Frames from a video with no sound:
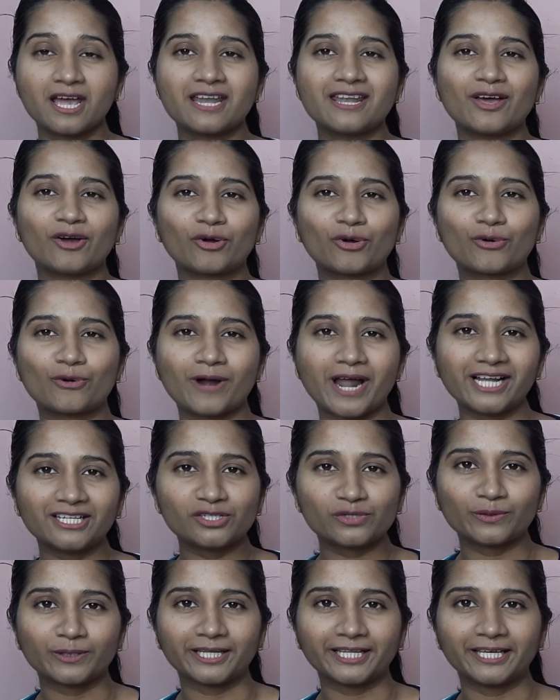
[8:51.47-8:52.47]
Now,
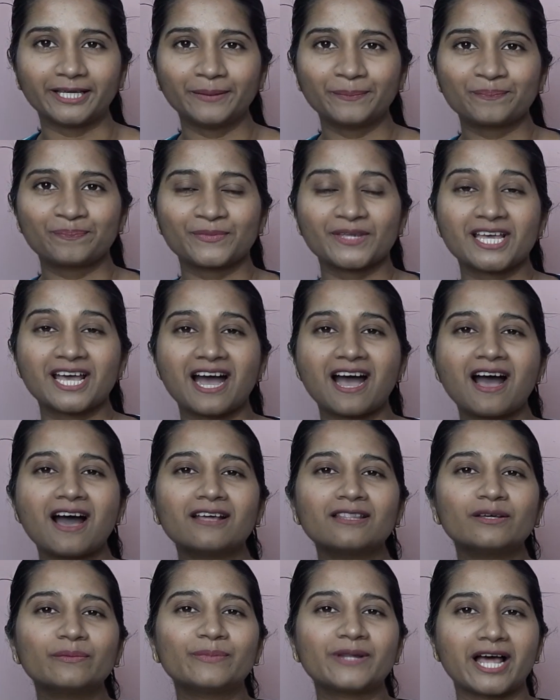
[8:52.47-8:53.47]
gradually,
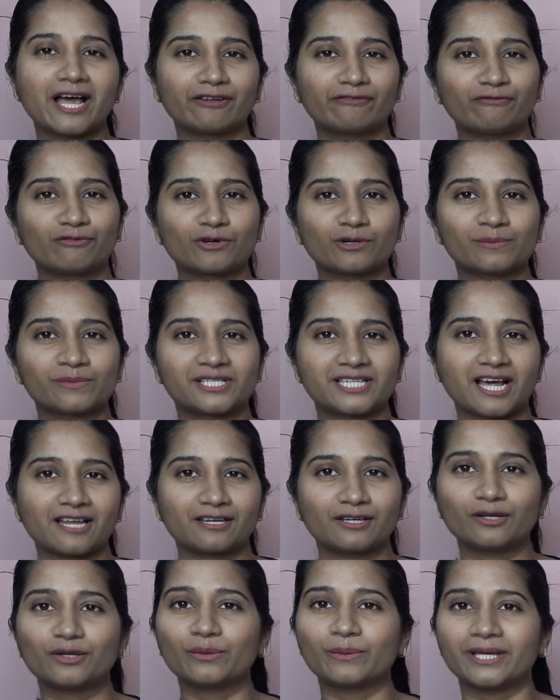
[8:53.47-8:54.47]
other platforms
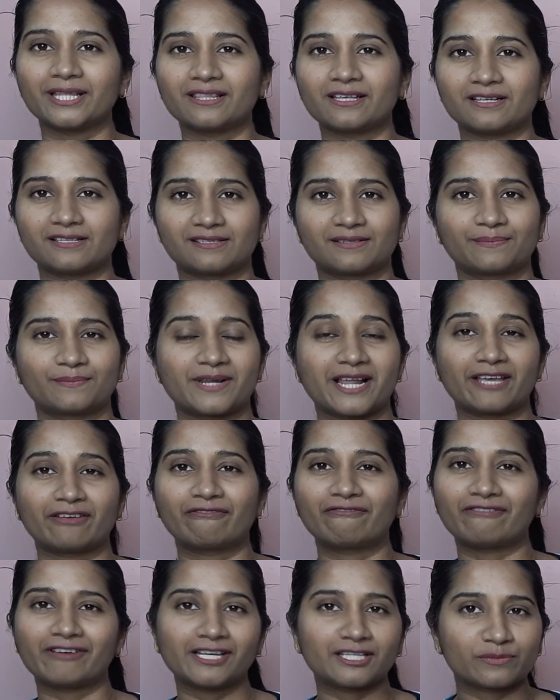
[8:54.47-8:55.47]
started doing this,
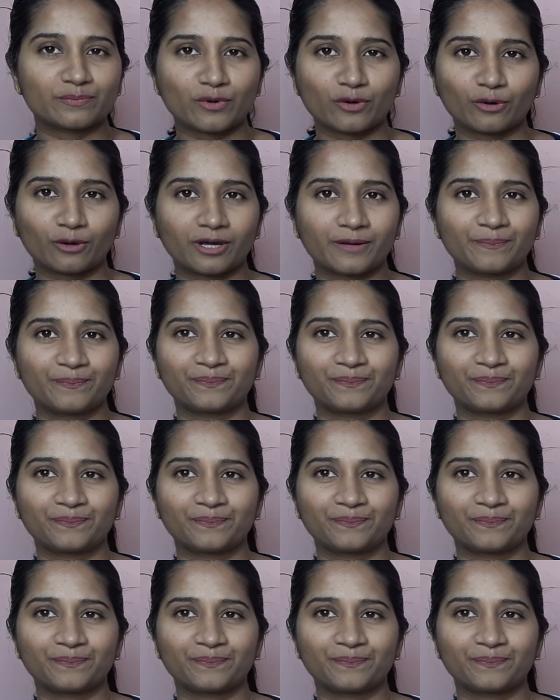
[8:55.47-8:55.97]
like Facebook